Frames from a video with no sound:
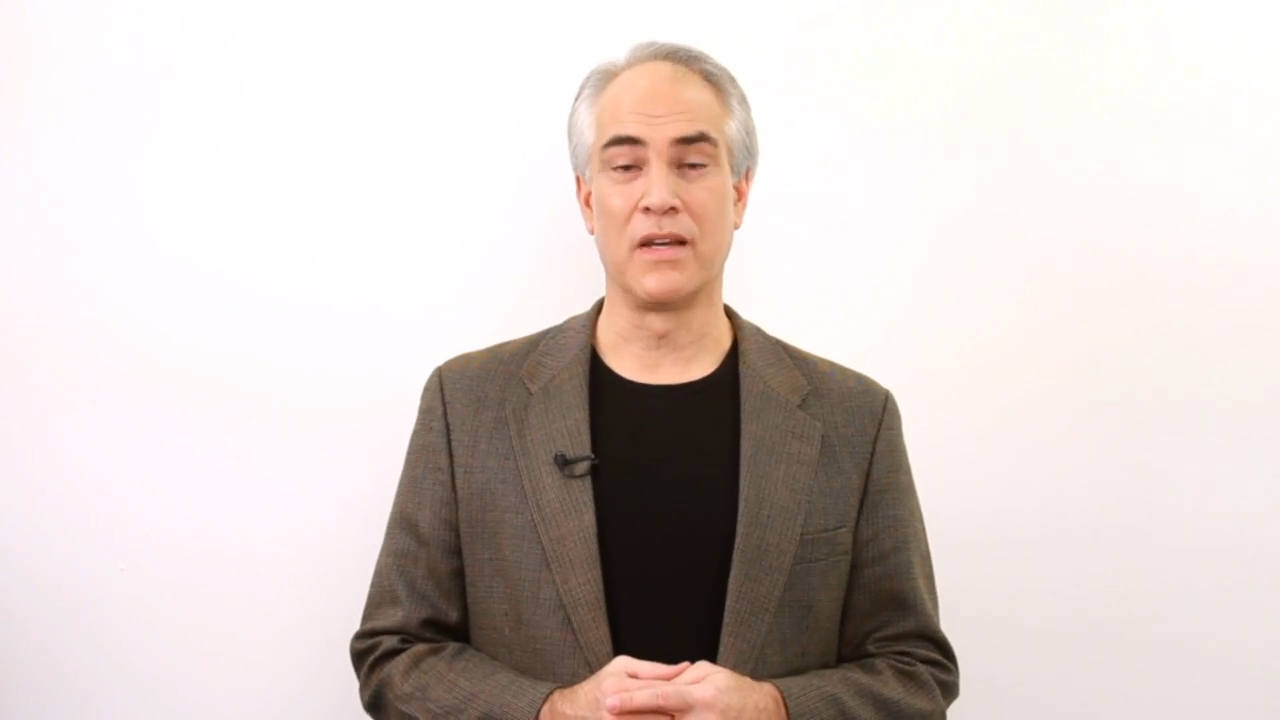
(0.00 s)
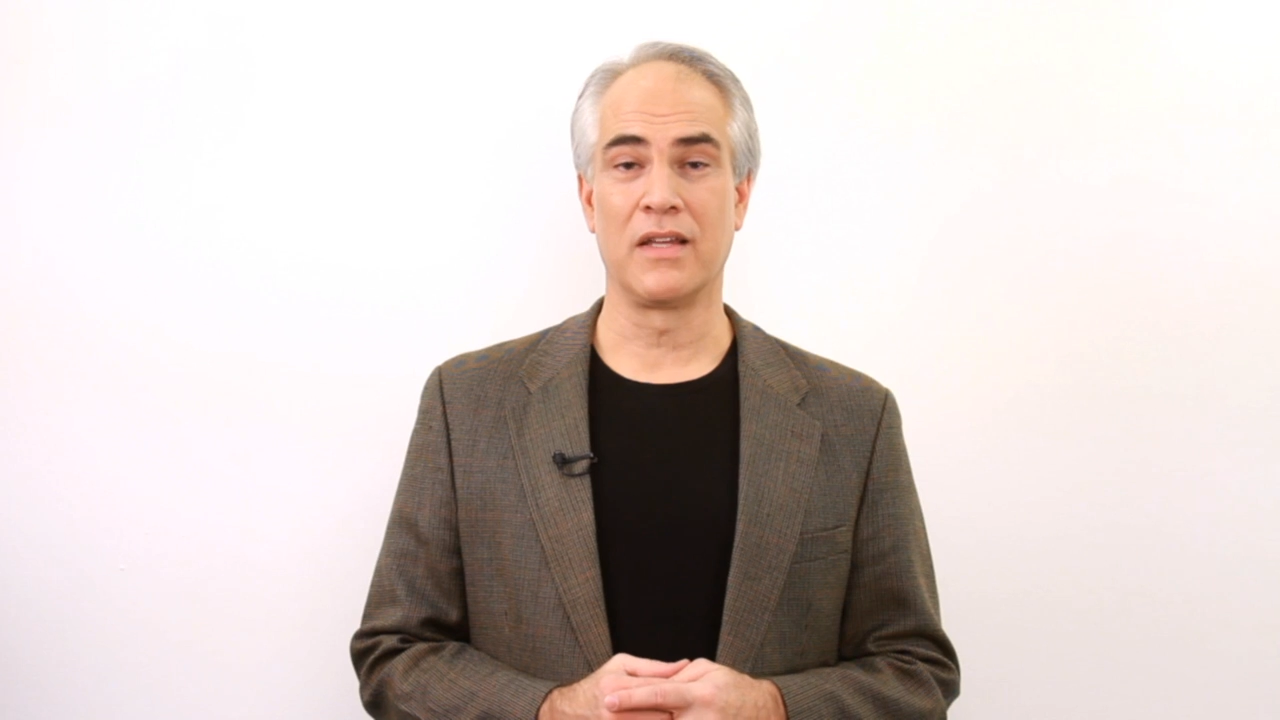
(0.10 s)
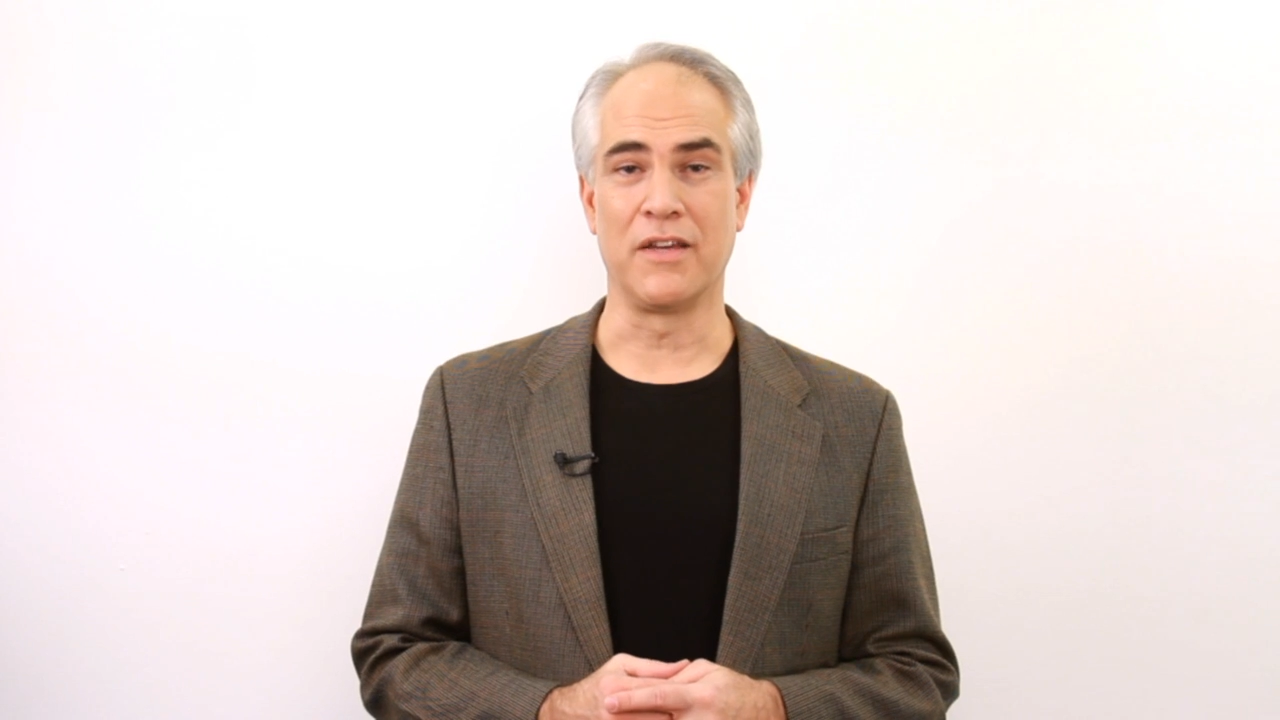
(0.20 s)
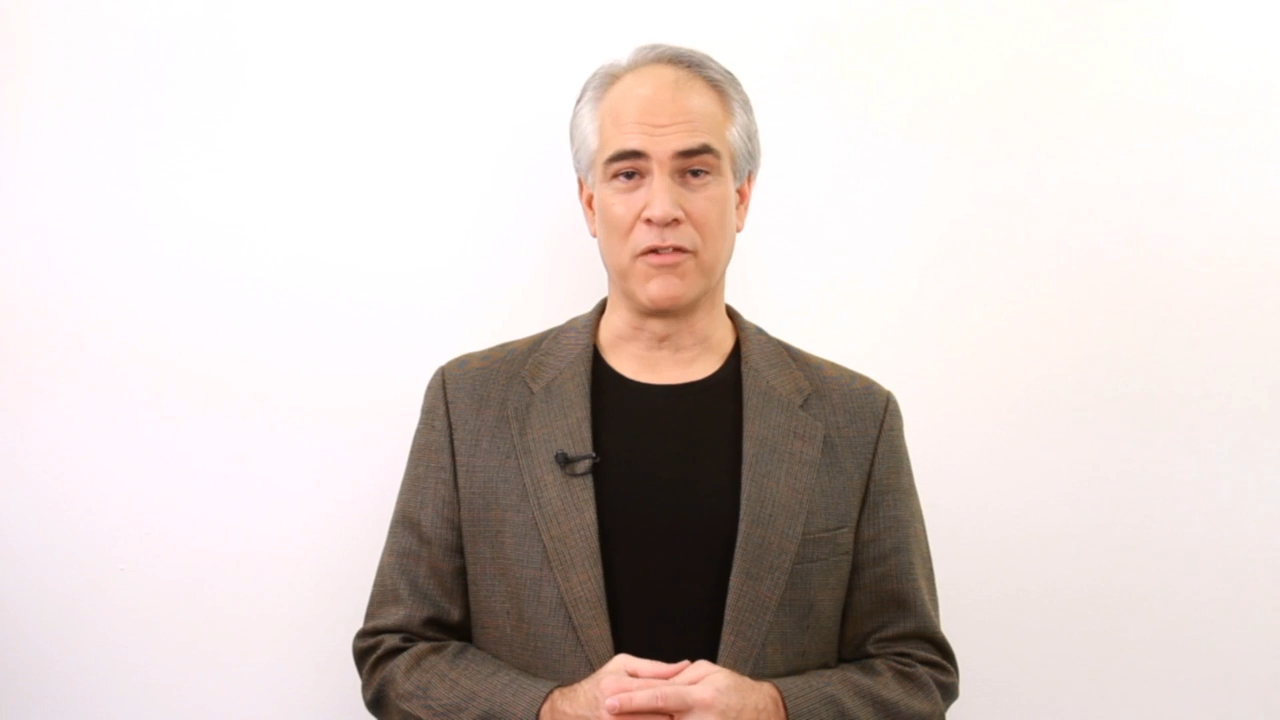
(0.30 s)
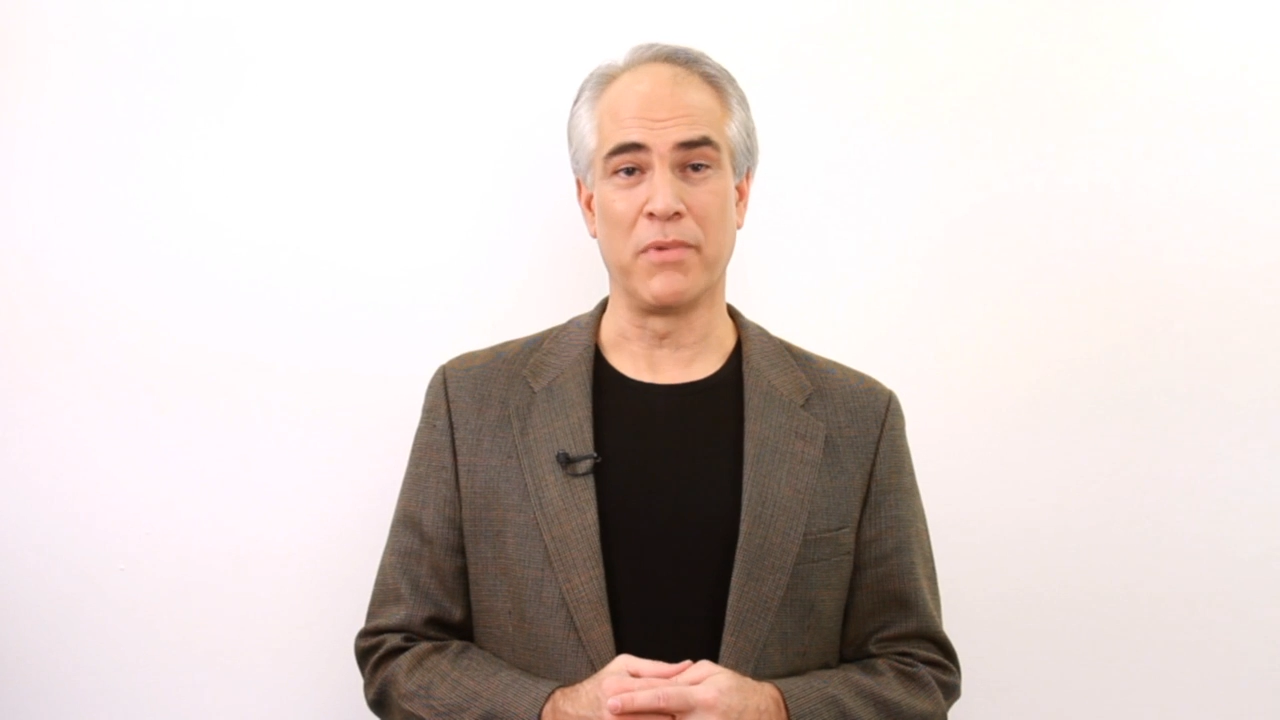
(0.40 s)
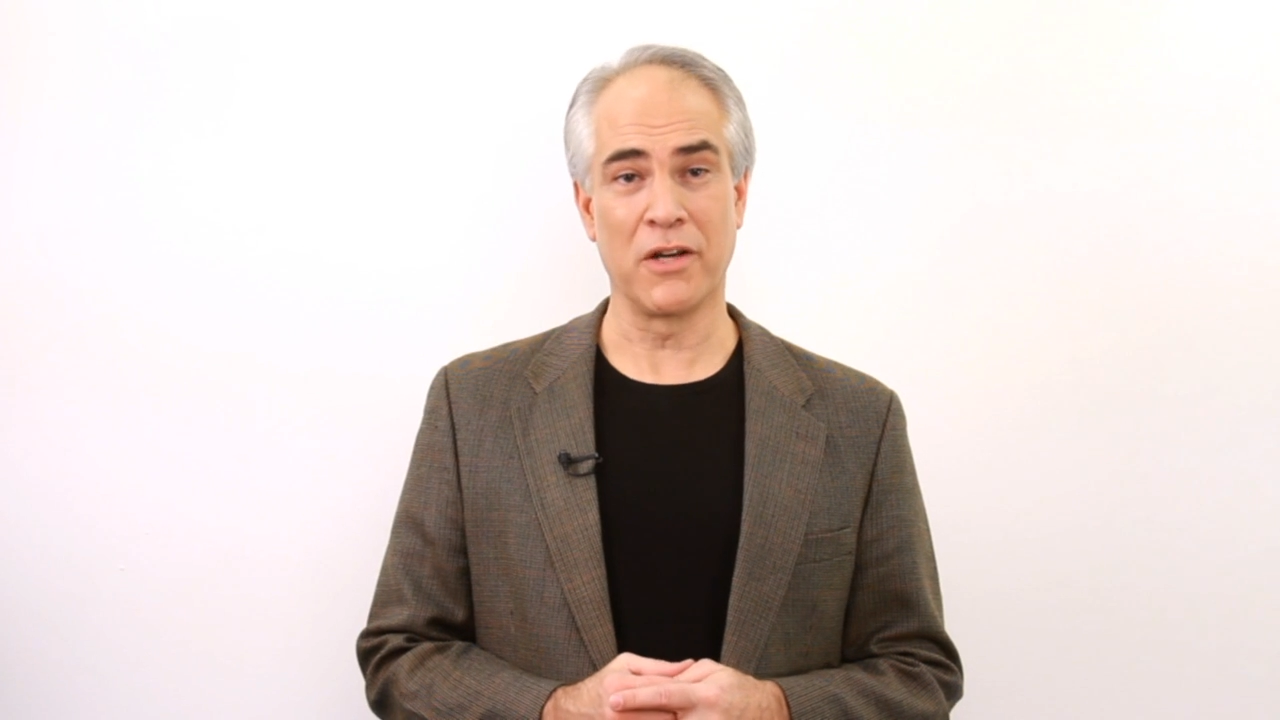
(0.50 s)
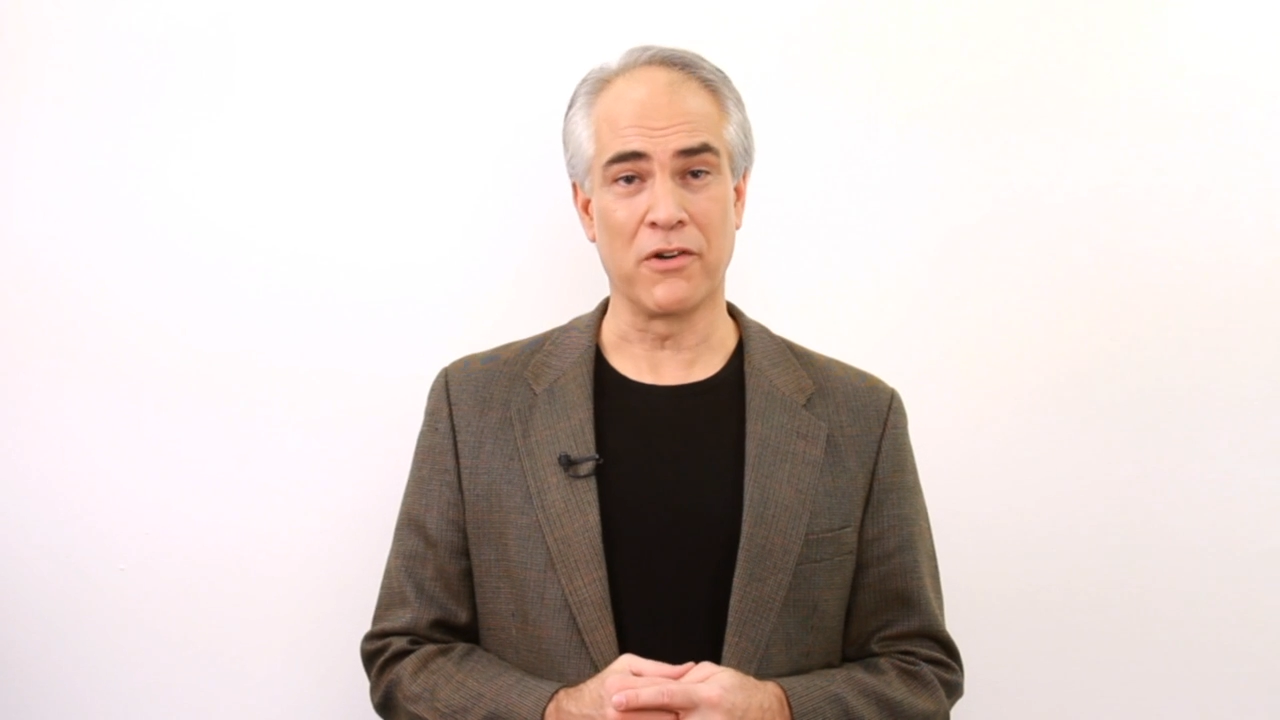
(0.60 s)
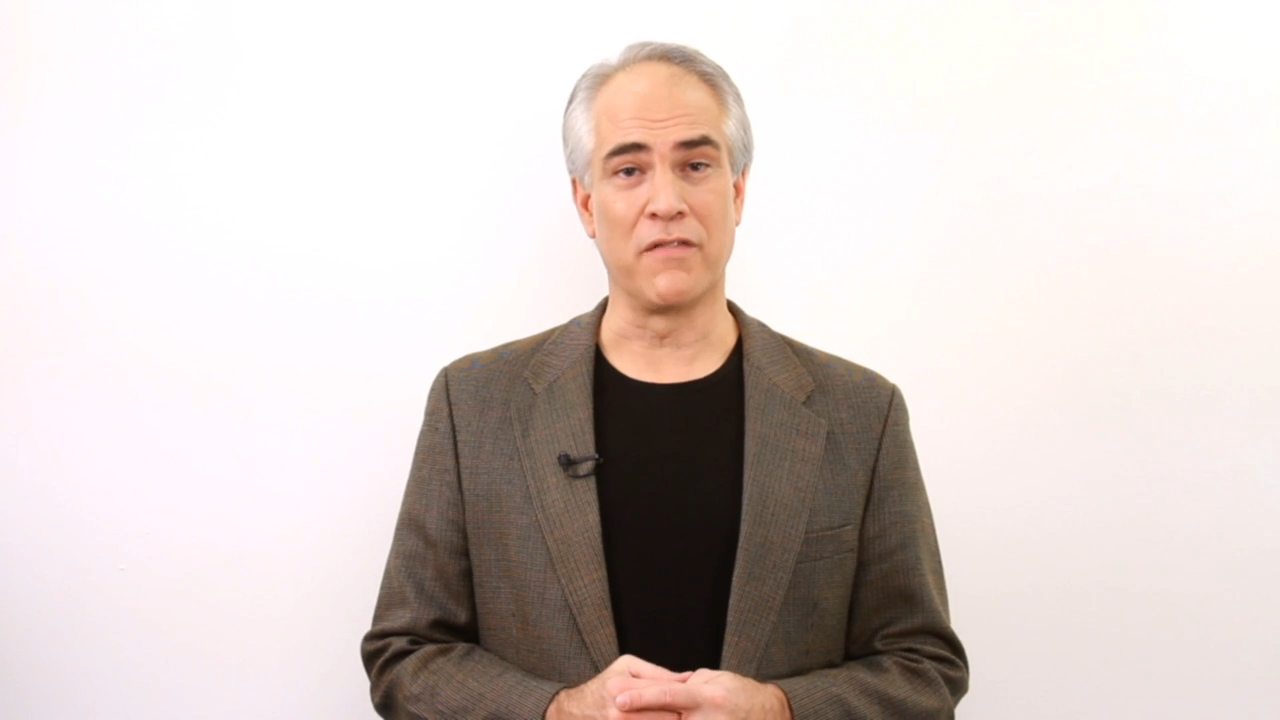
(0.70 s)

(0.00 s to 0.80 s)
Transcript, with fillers: The even bigger